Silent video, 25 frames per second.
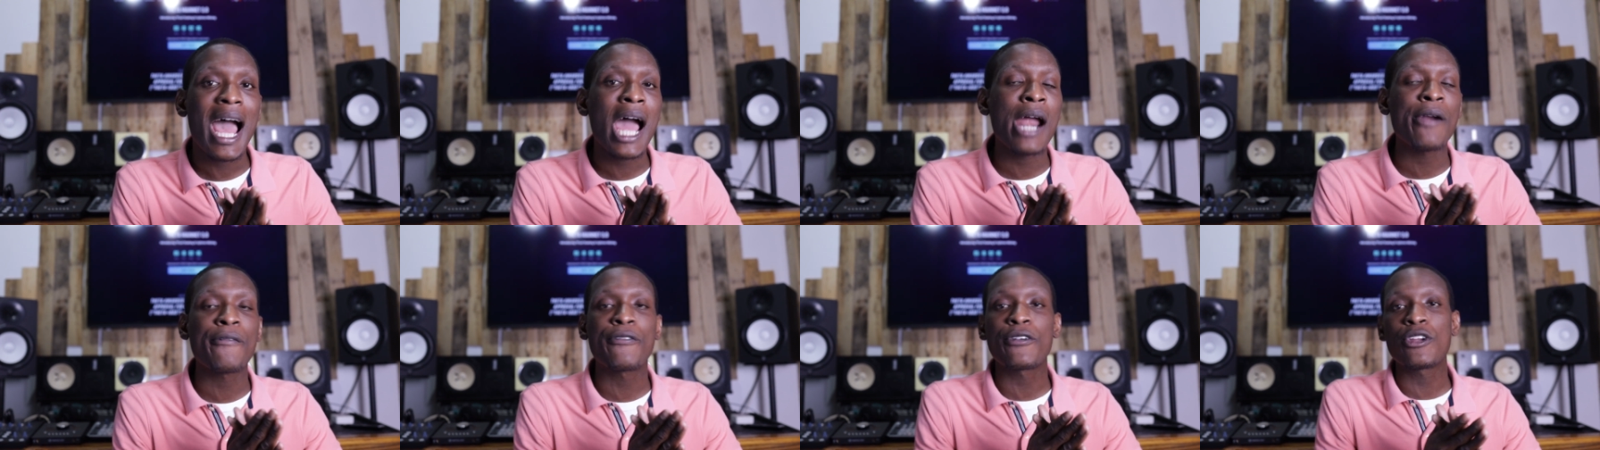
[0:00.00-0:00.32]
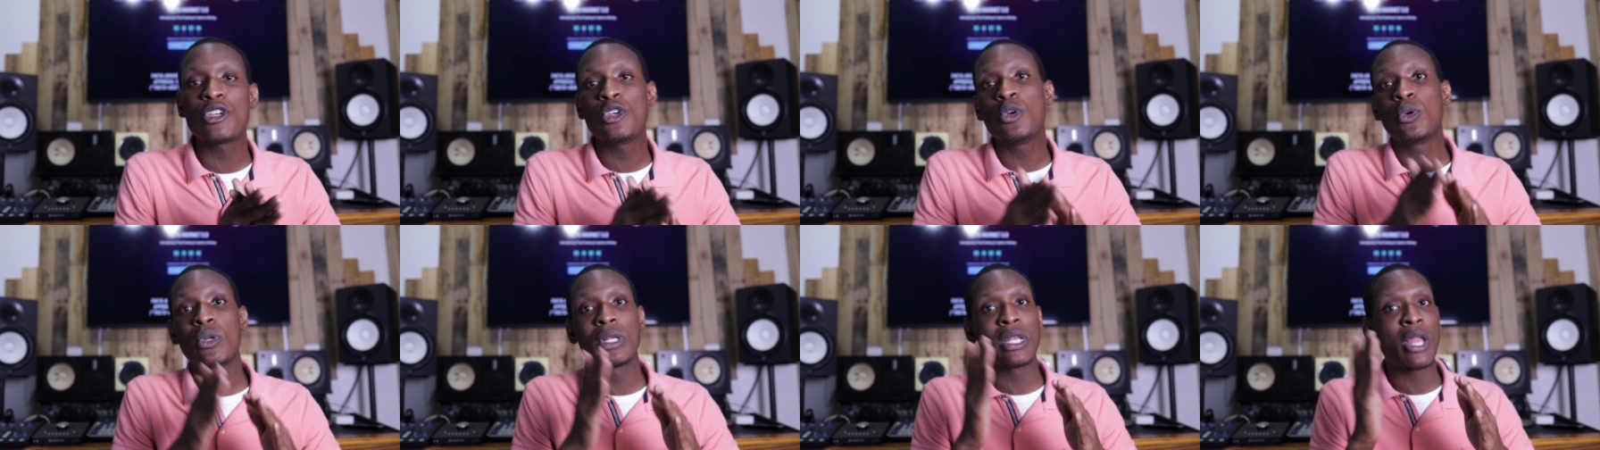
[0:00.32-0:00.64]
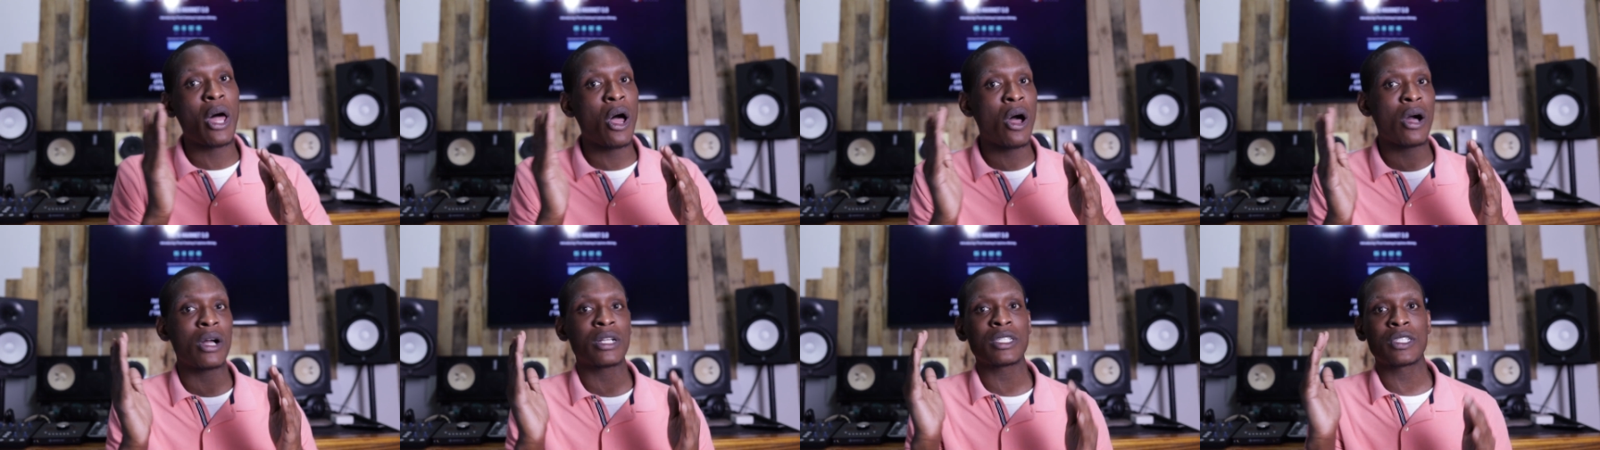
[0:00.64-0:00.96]
And for you
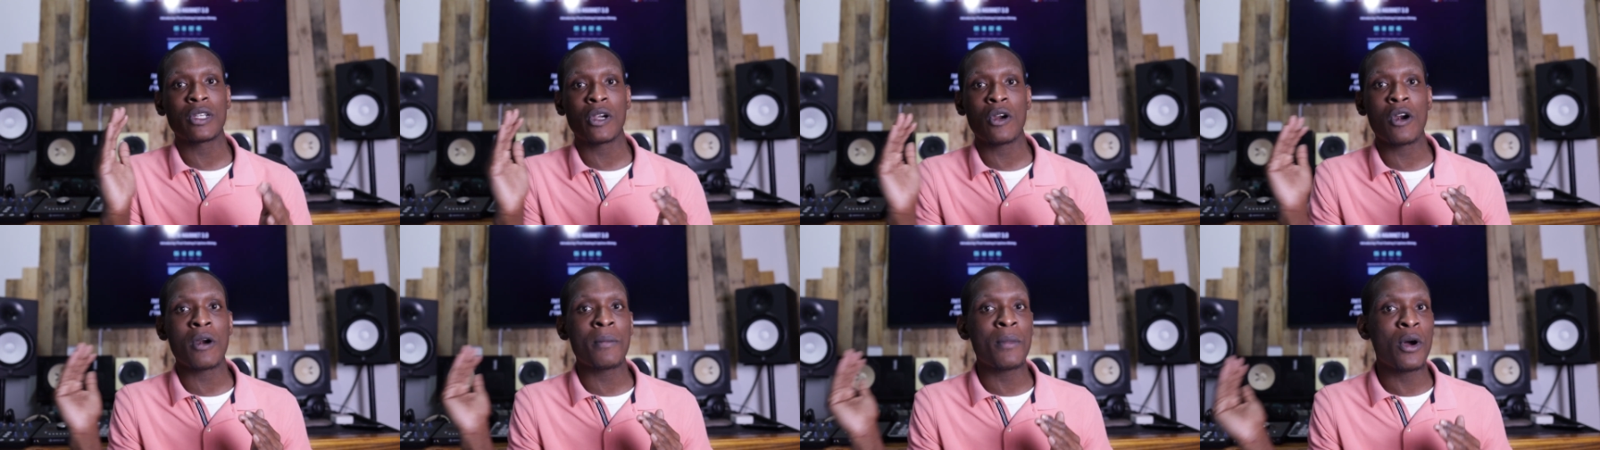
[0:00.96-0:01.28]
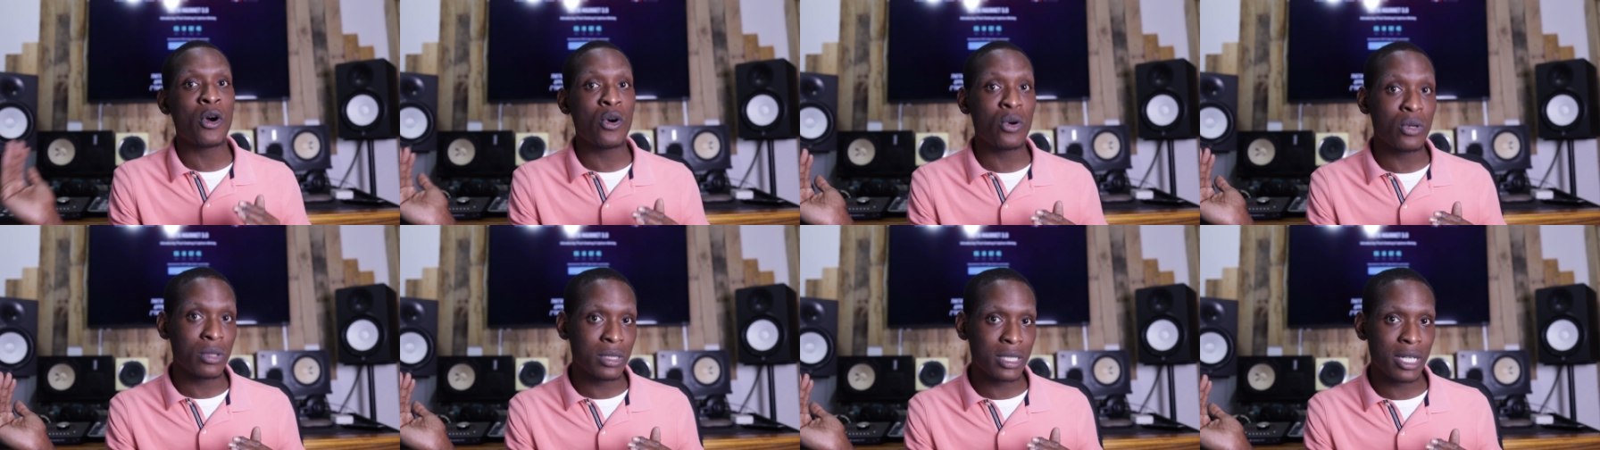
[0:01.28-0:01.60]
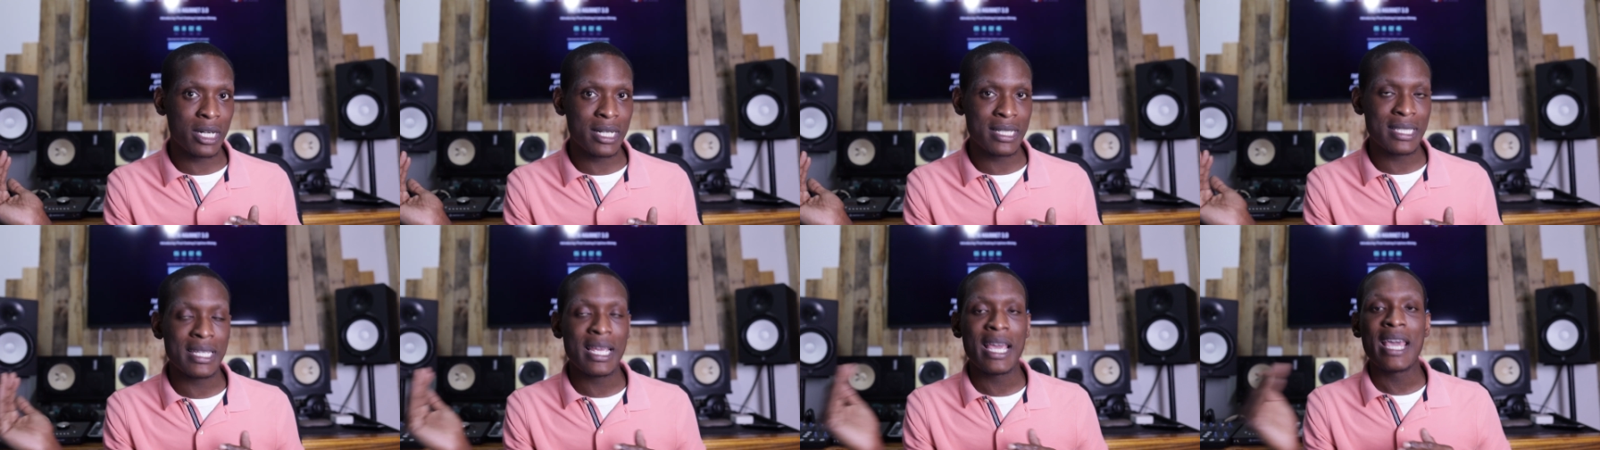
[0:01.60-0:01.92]
long-term
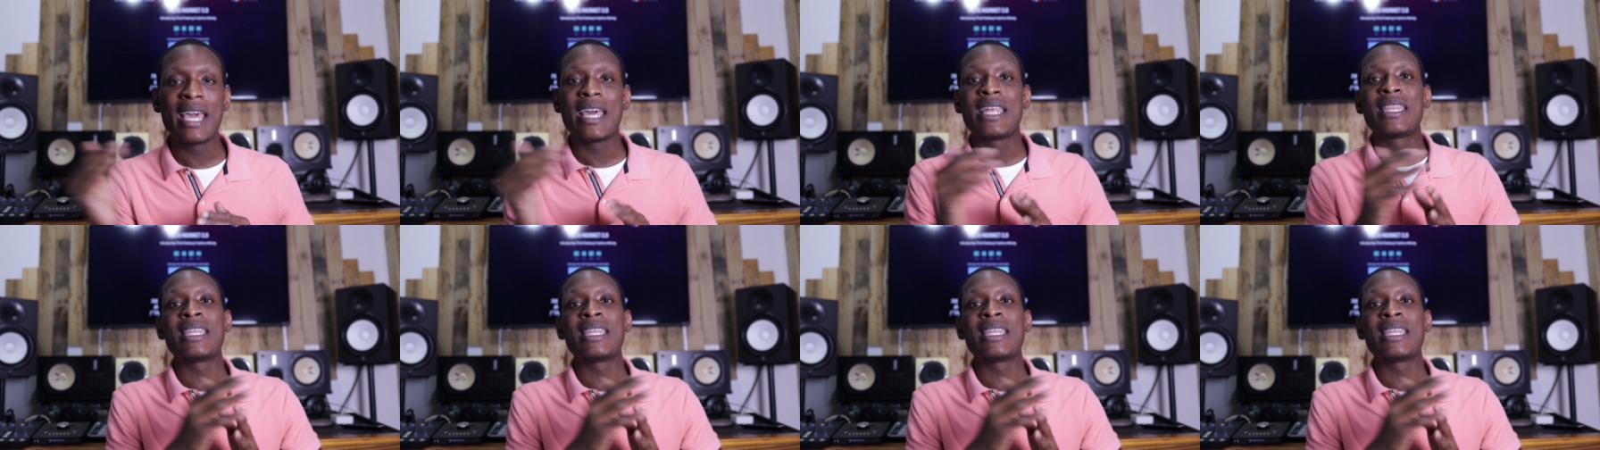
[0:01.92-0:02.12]
holders,